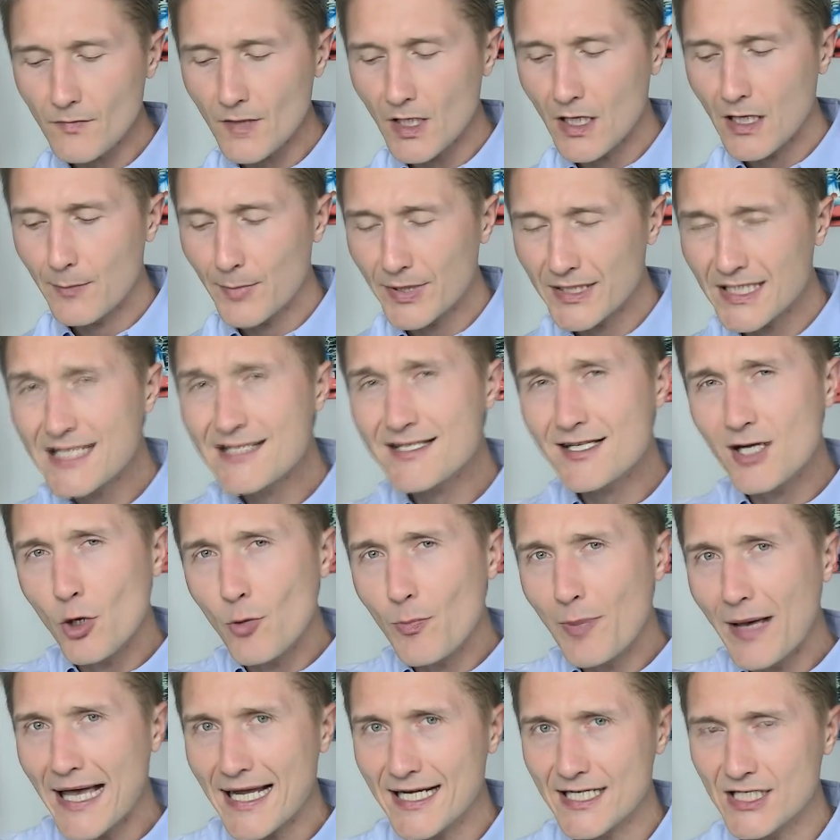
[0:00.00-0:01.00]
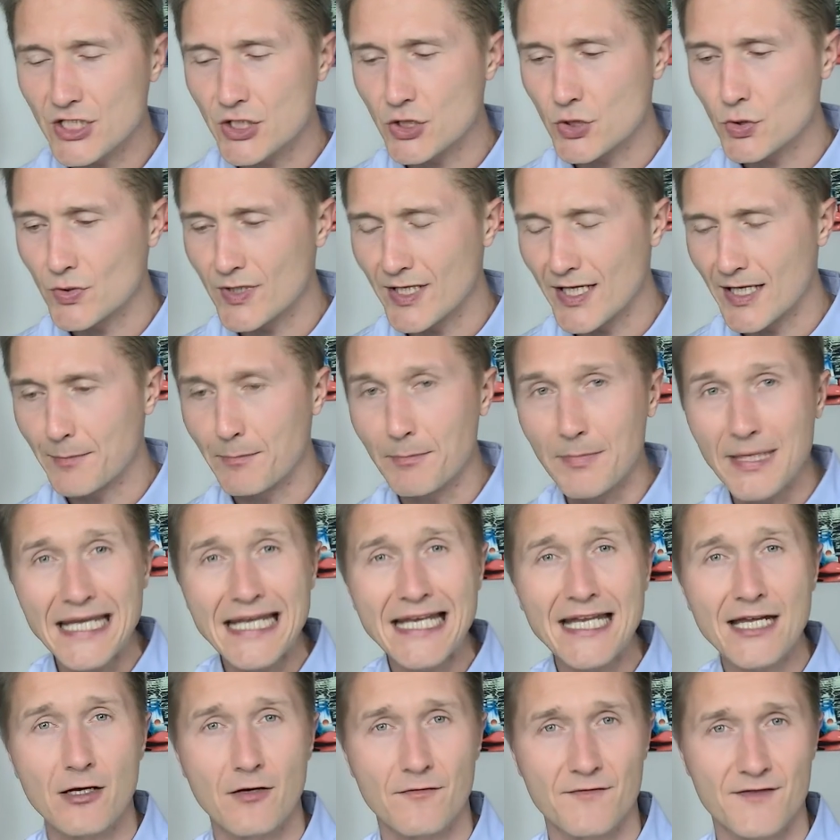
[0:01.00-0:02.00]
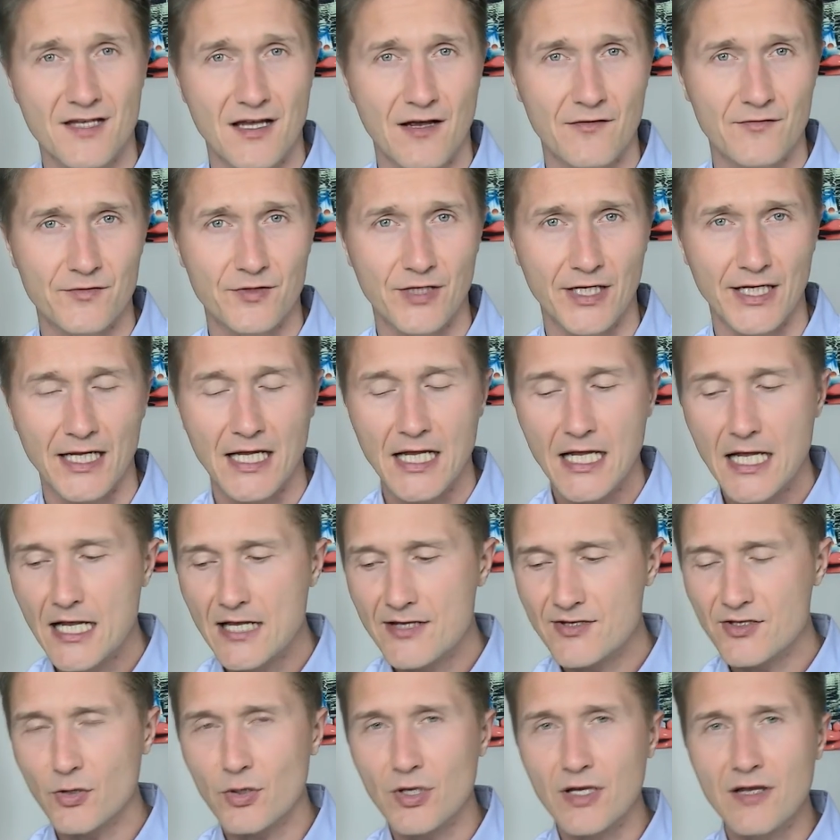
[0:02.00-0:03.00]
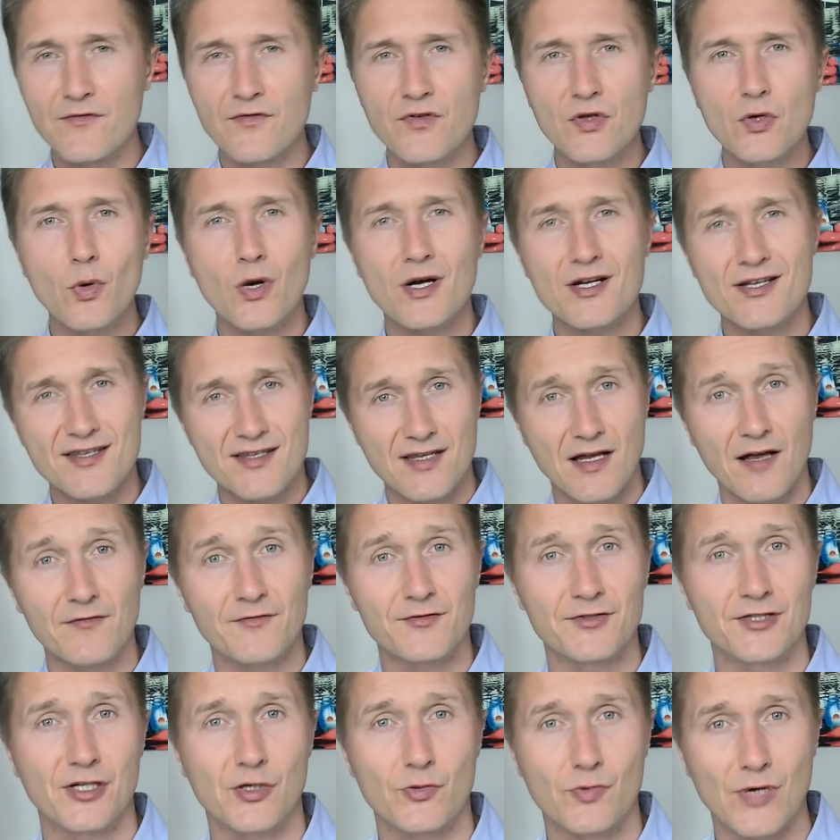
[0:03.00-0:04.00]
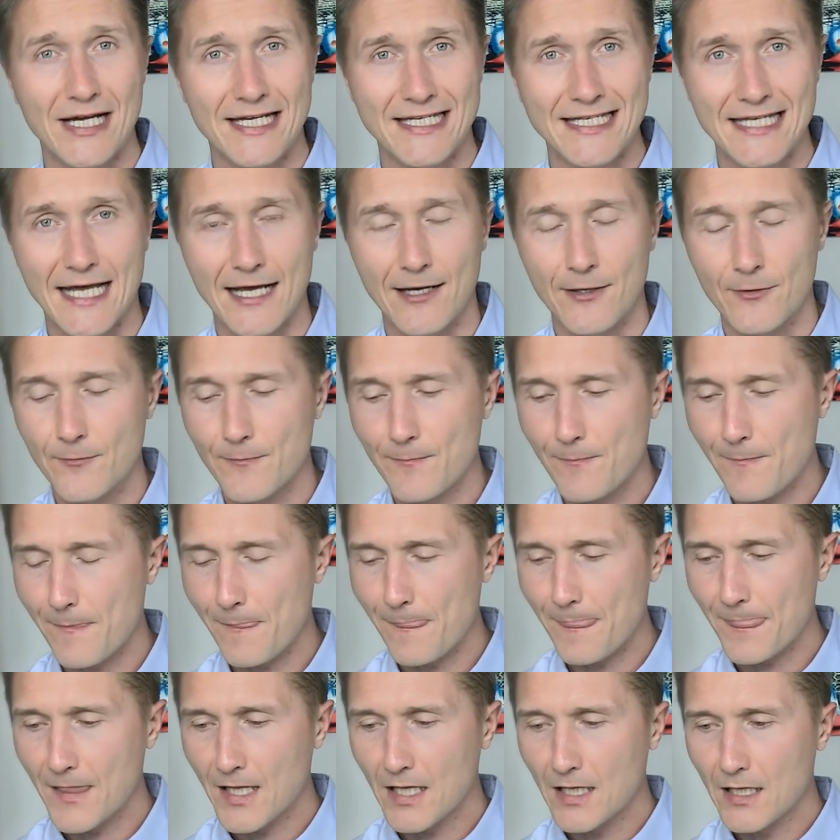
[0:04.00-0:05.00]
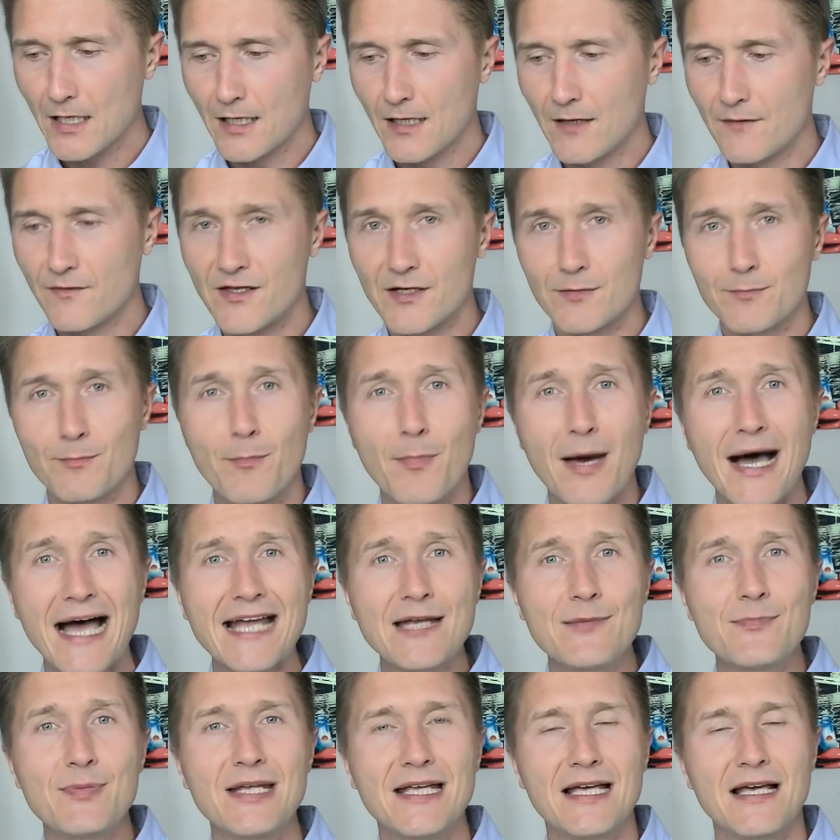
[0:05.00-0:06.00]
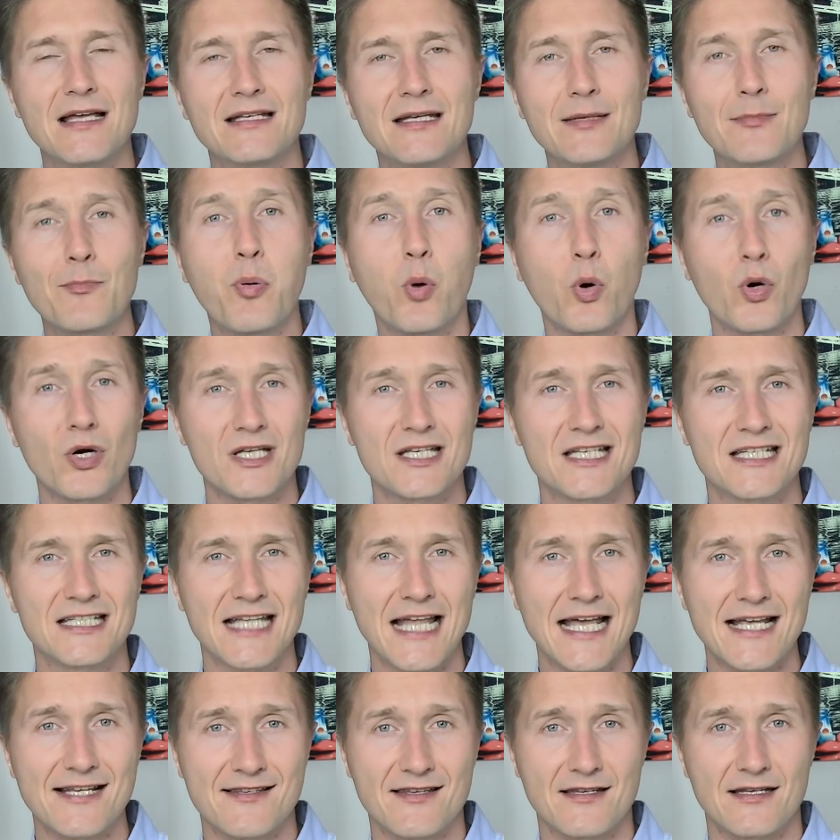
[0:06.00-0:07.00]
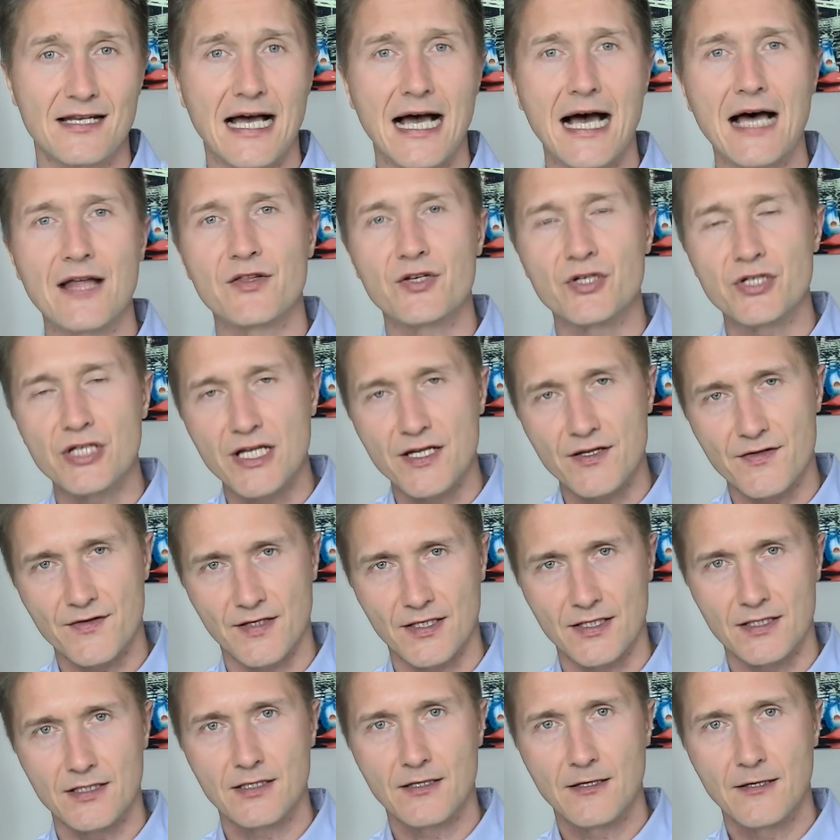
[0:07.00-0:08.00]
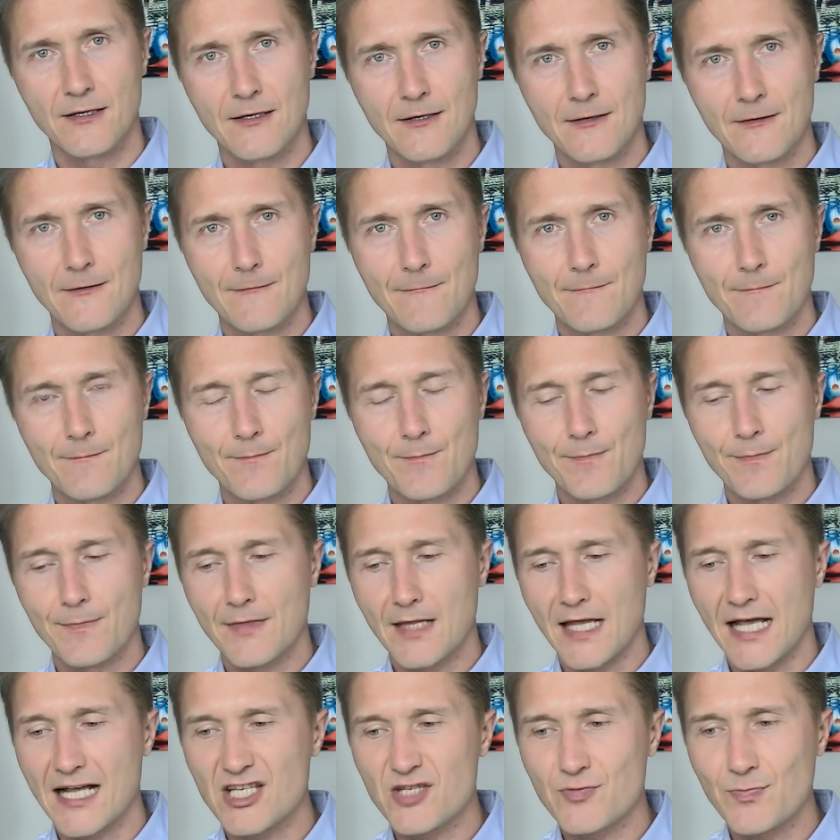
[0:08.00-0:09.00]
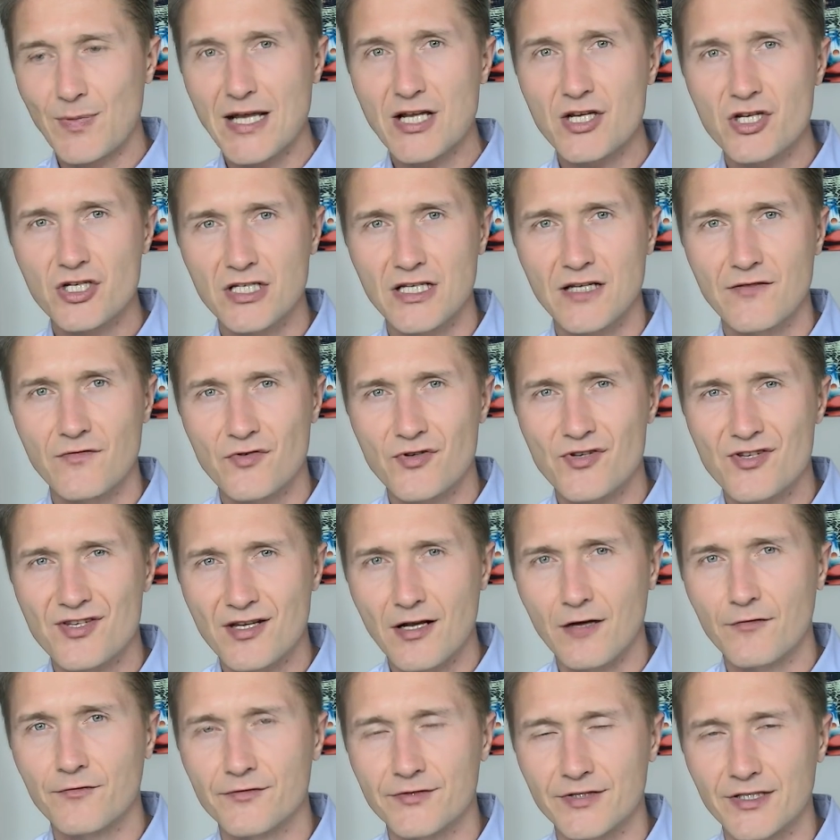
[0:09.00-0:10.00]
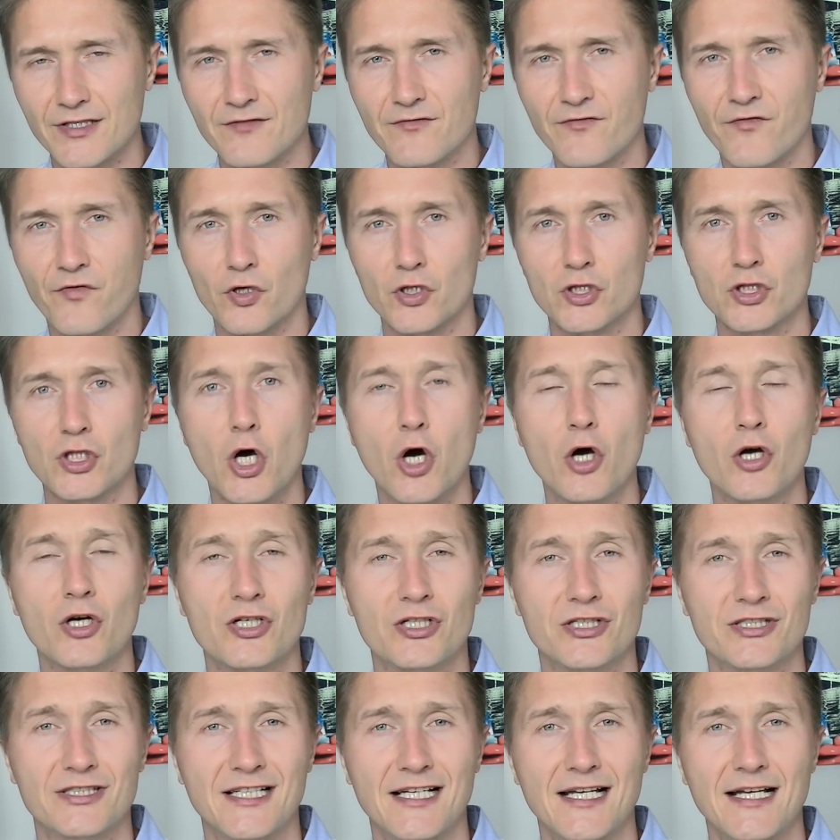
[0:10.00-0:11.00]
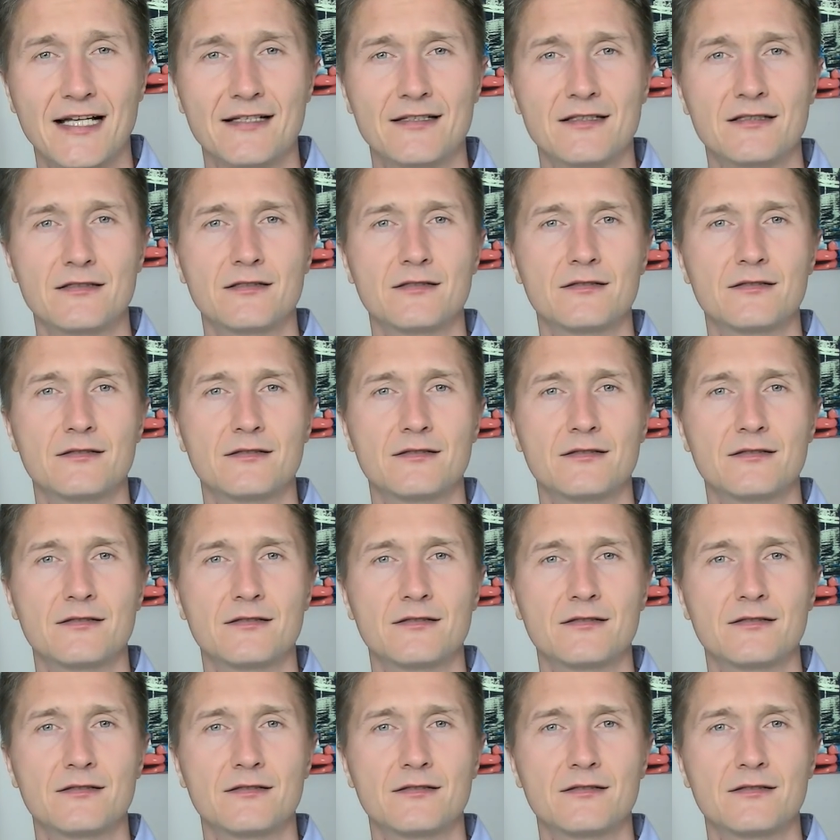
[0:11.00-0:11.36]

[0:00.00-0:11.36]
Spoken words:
But let's go back to the meaning of suffering. So if you are suffering right now, there might be an important lesson underneath it, especially if you're suffering for longer than